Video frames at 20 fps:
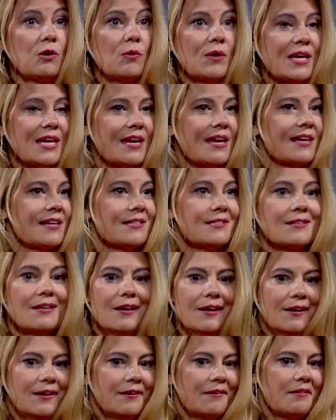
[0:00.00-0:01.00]
who He is,
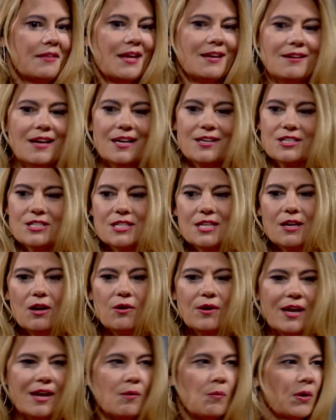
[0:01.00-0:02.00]
that I just say, okay,